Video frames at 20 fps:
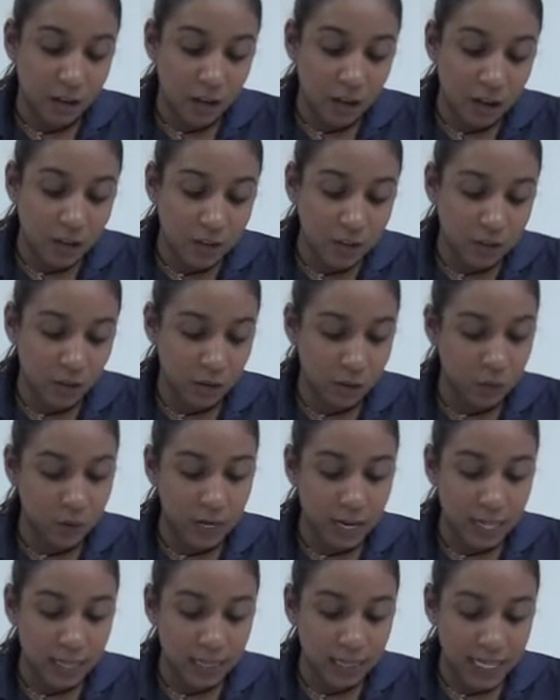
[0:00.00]
Unknown,
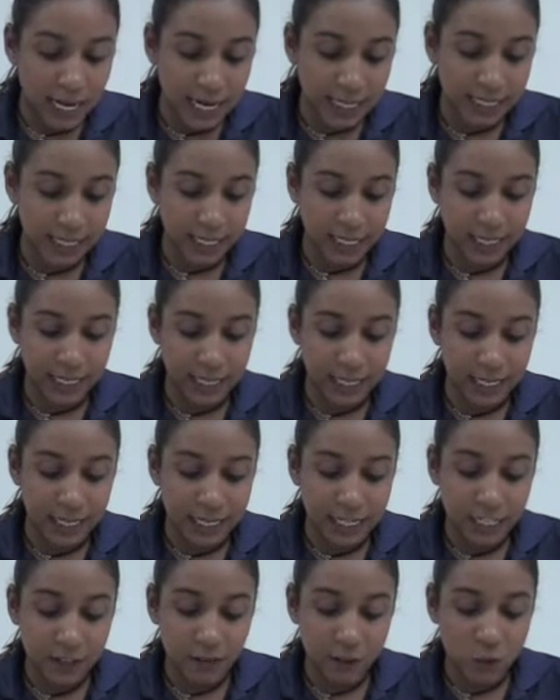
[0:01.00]
lacking
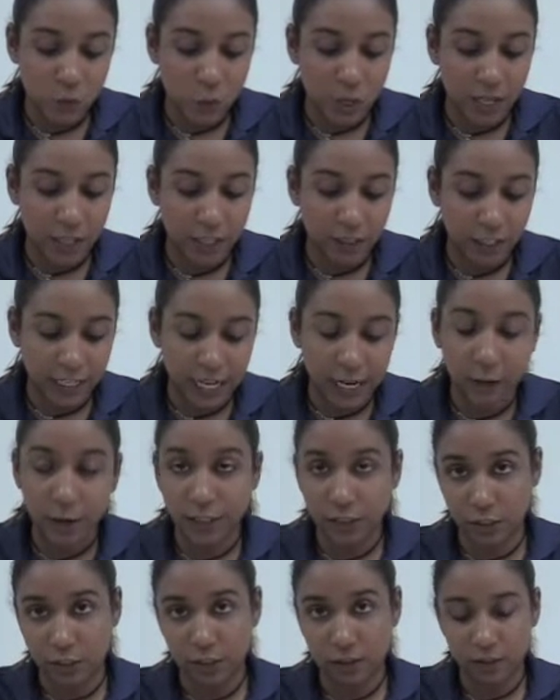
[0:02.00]
individuality or
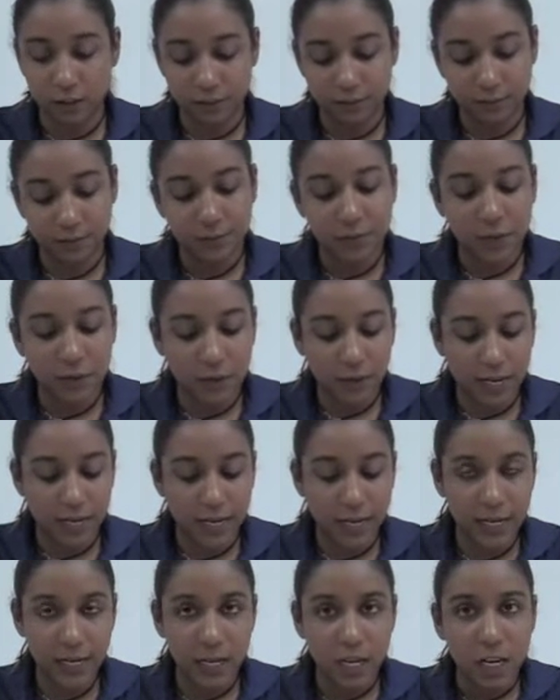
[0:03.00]
character.
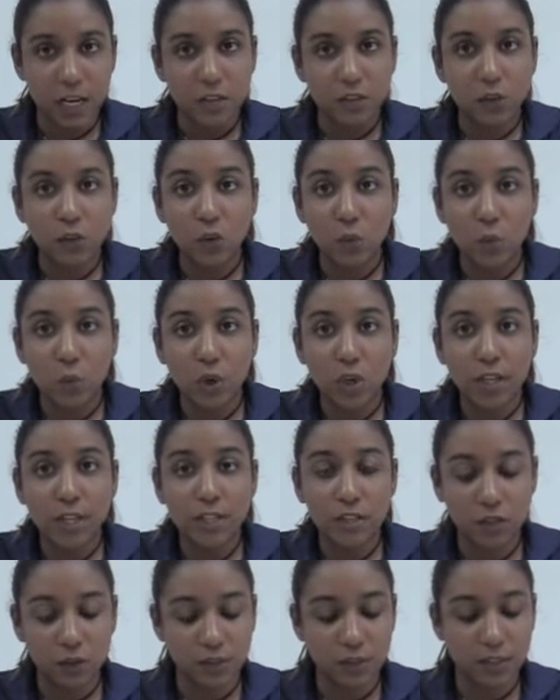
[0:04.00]
Okay? So the word
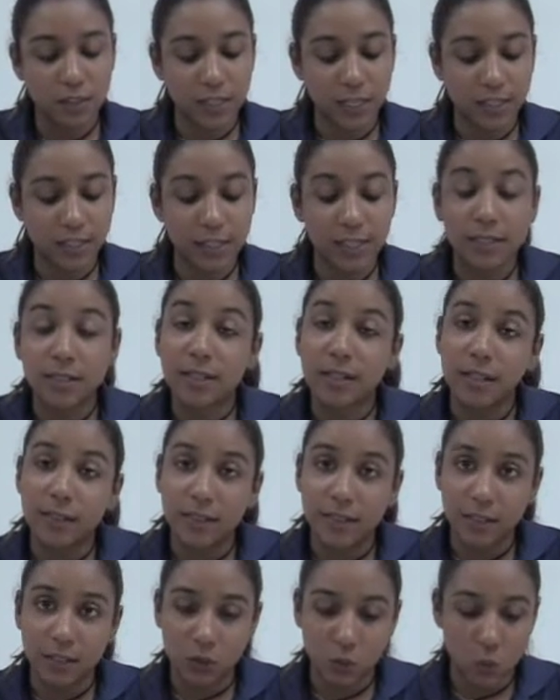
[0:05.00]
is used in a sentence
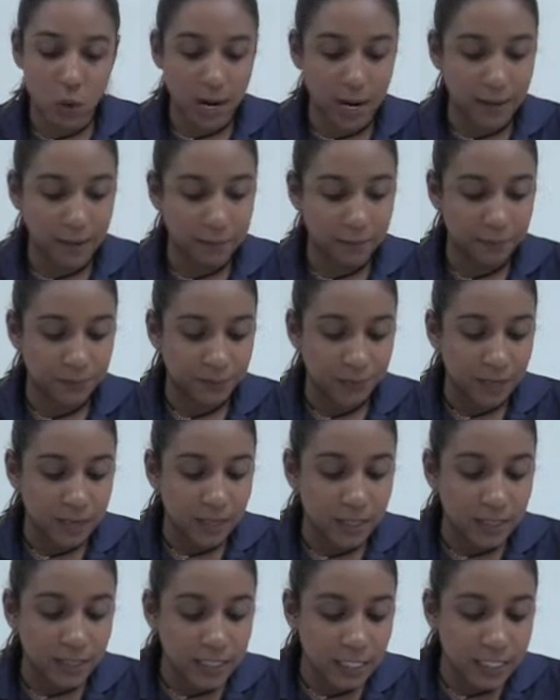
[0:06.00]
this way.
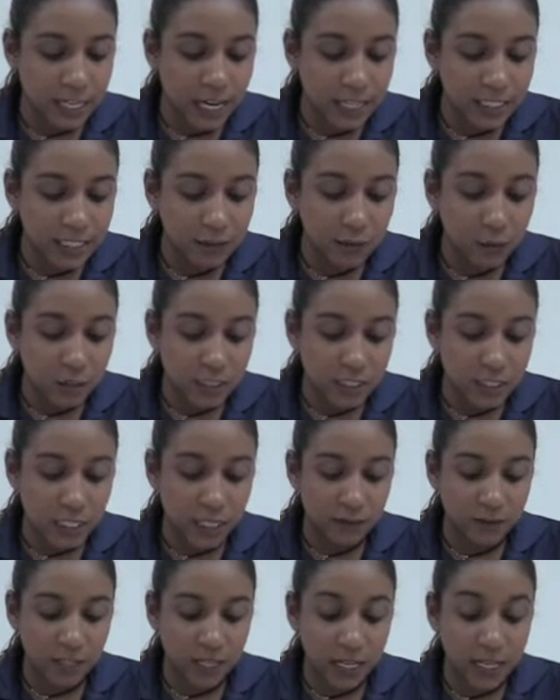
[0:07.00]
The detective
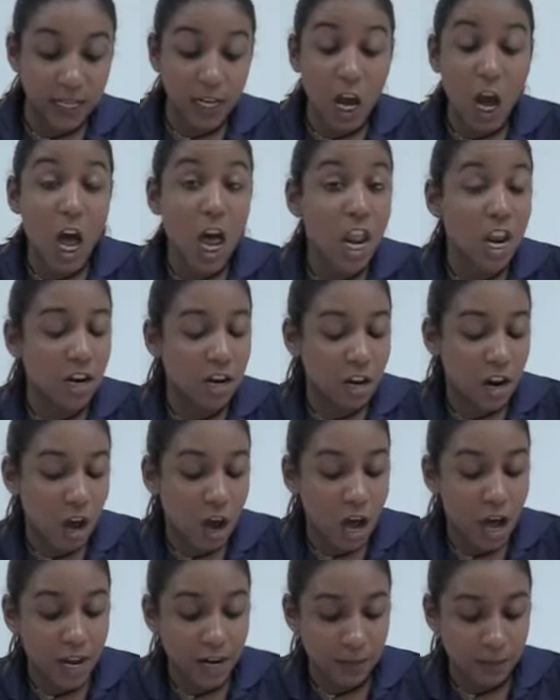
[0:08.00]
received an
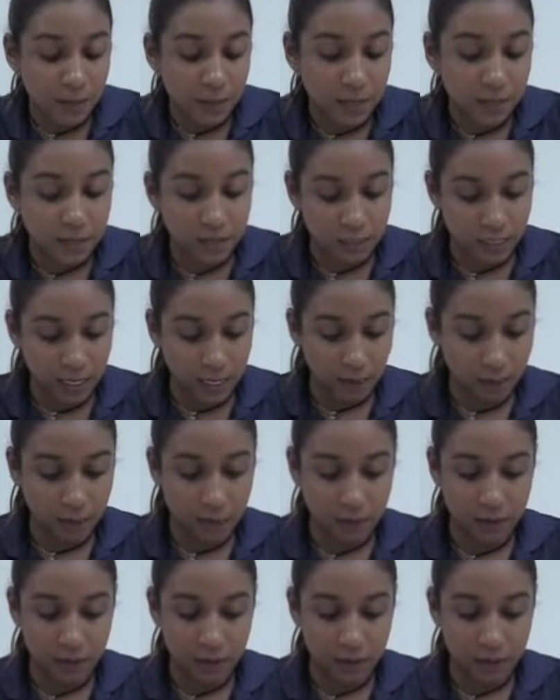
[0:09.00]
anonymous tip